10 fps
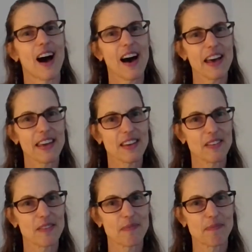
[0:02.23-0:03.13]
Hi,
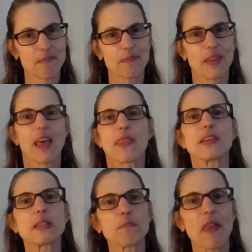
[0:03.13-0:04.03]

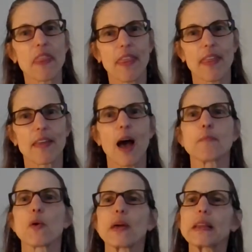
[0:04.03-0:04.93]
this month I'm
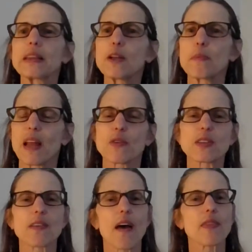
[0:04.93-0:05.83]
going a little bit
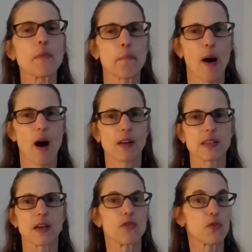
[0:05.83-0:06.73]
outside the
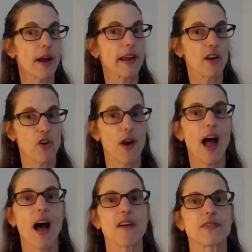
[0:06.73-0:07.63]
box of writing
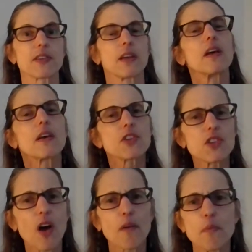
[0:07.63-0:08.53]
craft to
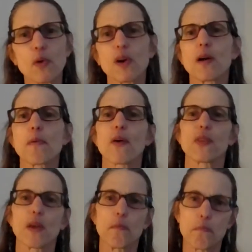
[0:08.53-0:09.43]
talk more about
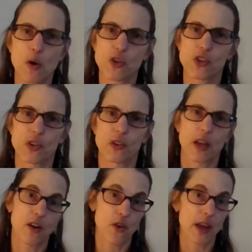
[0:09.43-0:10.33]
the emotional
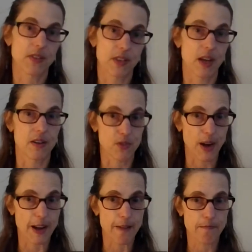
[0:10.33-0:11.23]
and creative side of
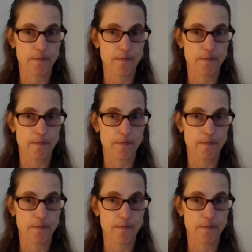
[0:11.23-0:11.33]
writing.